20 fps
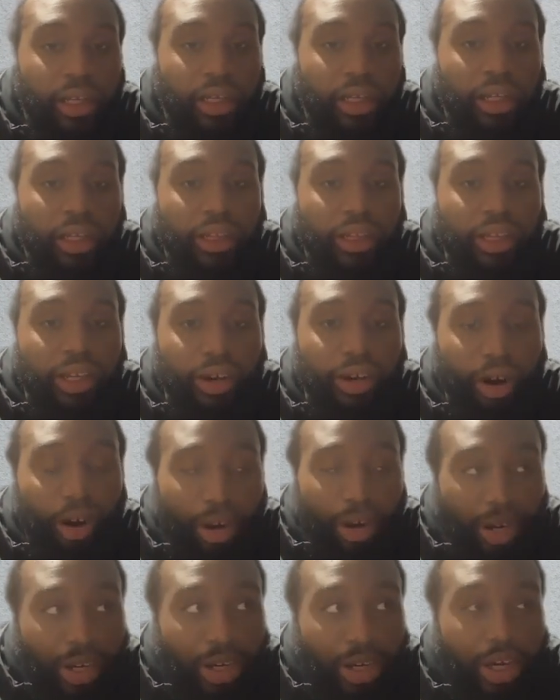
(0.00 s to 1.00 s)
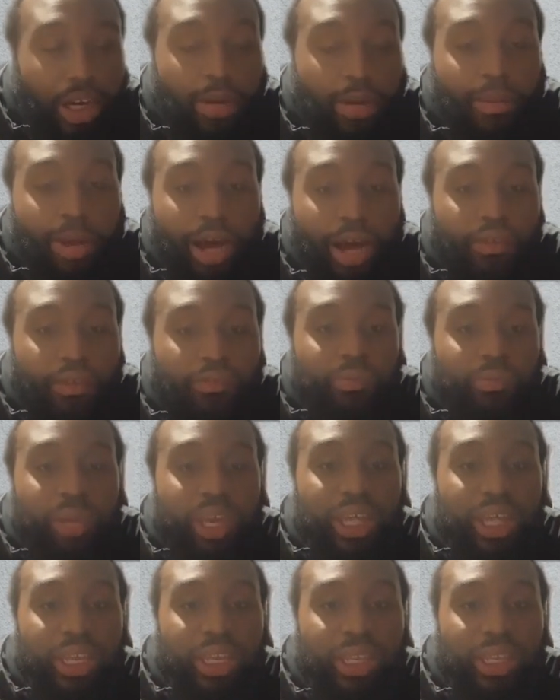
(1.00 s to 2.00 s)
there are a good amount of
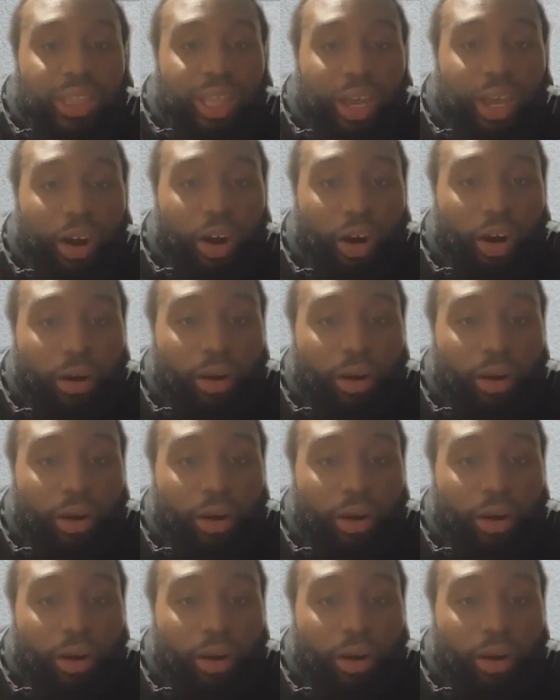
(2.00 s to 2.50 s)
men that are